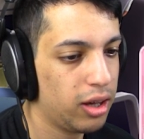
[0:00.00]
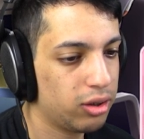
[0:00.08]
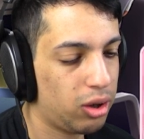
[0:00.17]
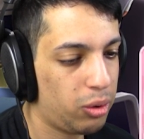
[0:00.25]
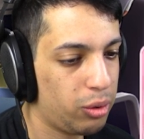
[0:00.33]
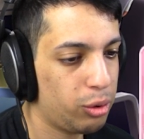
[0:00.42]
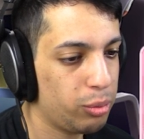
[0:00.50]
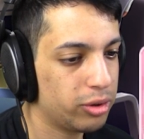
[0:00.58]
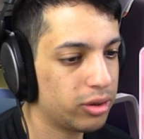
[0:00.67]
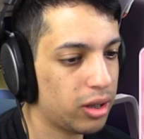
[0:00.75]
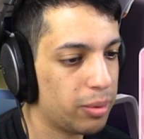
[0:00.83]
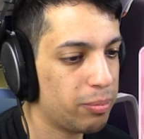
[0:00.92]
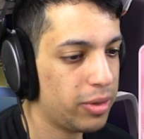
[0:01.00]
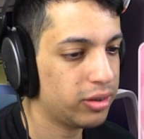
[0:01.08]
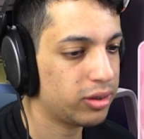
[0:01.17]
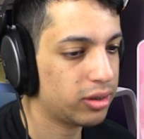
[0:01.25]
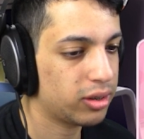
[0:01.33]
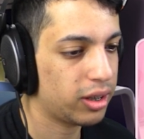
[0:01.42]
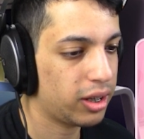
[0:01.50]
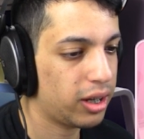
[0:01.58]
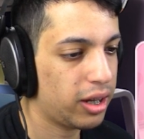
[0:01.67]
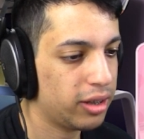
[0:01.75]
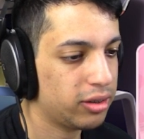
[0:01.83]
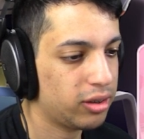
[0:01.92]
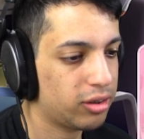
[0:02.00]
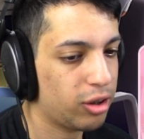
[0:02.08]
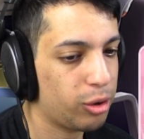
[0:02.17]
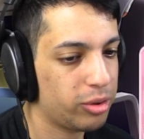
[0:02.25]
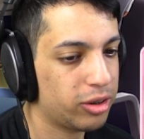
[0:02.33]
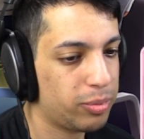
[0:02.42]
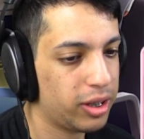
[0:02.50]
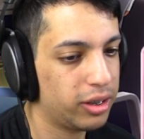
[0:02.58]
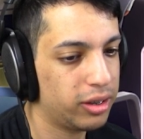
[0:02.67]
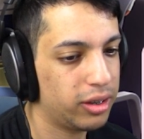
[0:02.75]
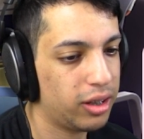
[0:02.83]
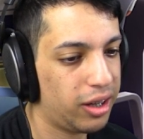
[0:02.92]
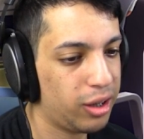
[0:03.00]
Sayori's room is a mess as it's always been.